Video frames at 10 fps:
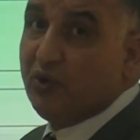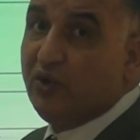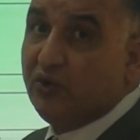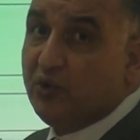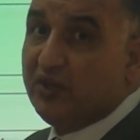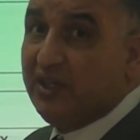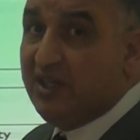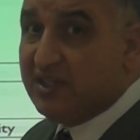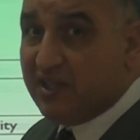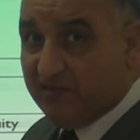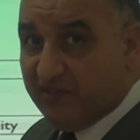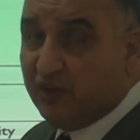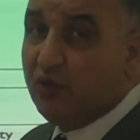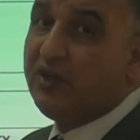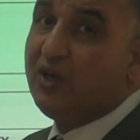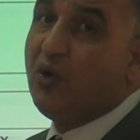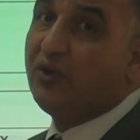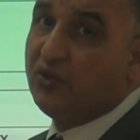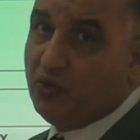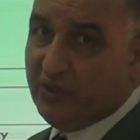is going to increase, inventory is
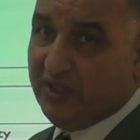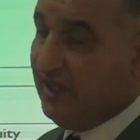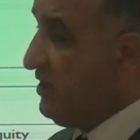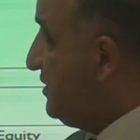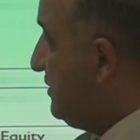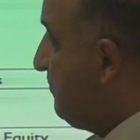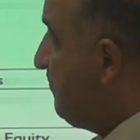going to increase.